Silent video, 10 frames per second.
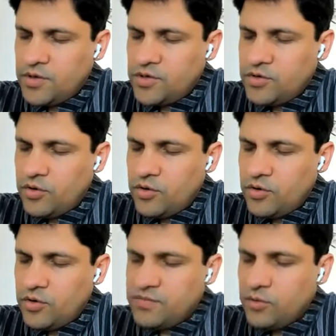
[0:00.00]
But you don't
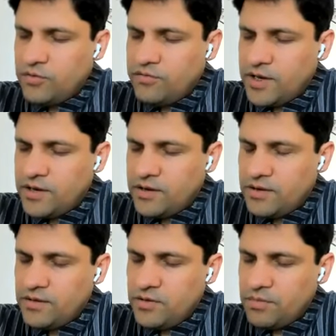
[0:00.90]
need to be spoon-fed.
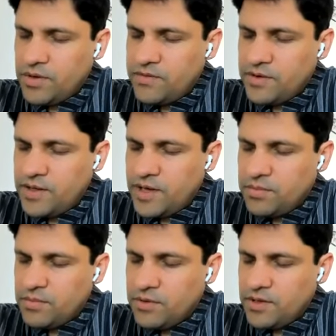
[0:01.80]
You're perfectly
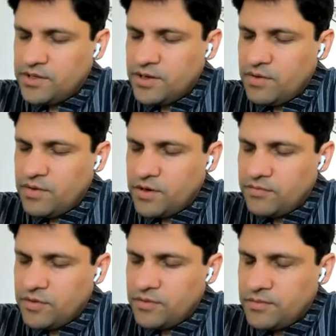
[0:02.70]
capable, each and every
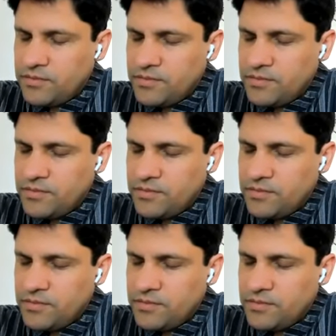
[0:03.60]
one of you.